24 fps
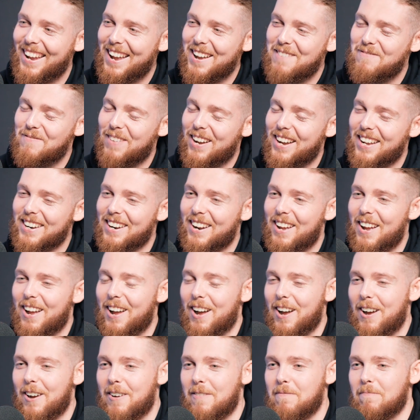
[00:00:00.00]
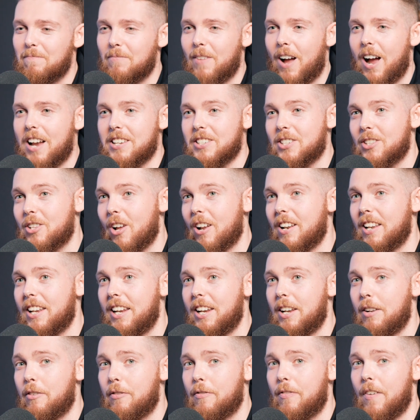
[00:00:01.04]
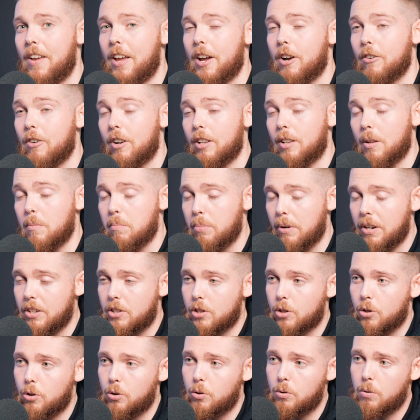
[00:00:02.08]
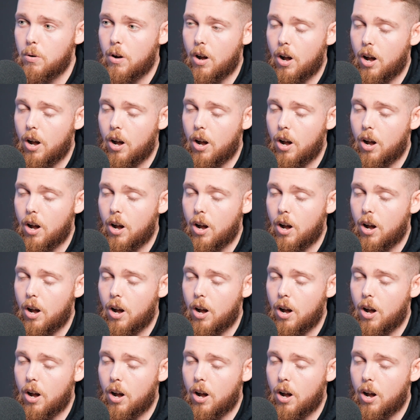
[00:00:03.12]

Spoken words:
Yeah, man. I studied theatre at the Brit School